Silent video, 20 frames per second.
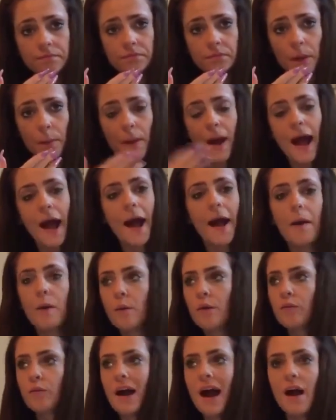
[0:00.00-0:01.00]
But how? If
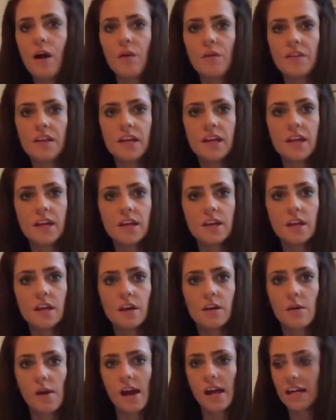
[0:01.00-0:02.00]
we're out of the E
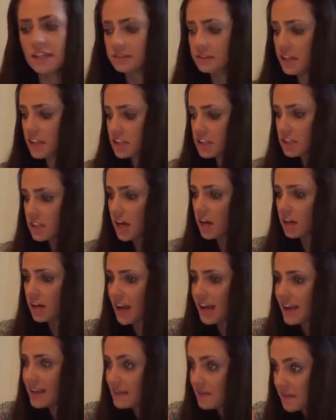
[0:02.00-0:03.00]
U and they're stuck
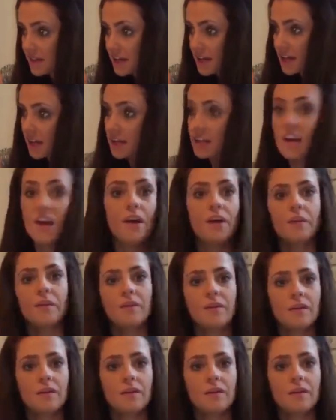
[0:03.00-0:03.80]
in the E U.